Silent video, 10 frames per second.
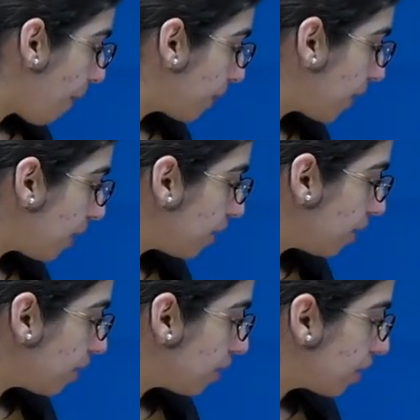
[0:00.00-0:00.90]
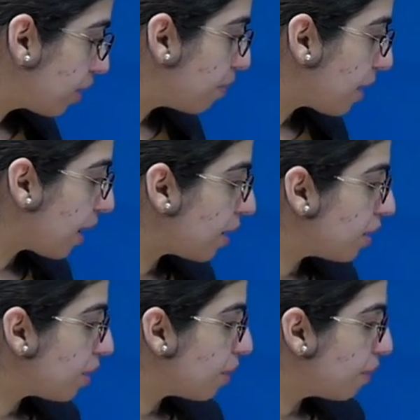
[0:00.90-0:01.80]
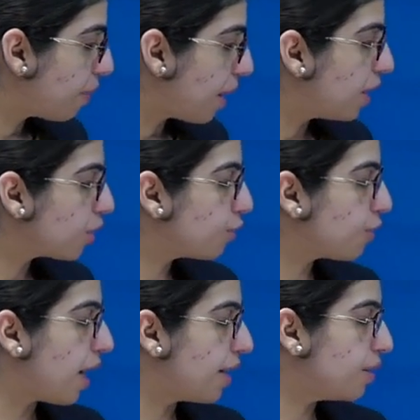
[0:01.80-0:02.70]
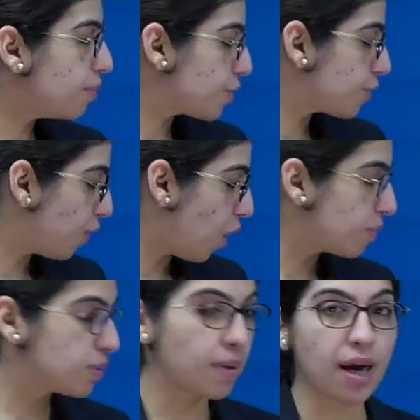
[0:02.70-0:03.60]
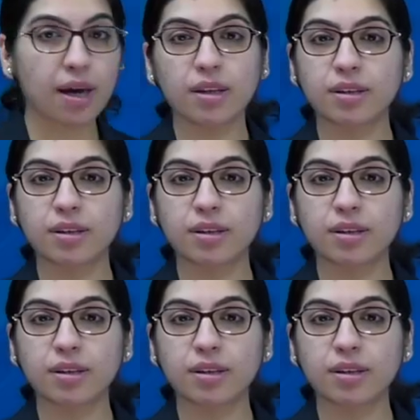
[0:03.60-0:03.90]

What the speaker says: Then the main bulk of hilum is formed by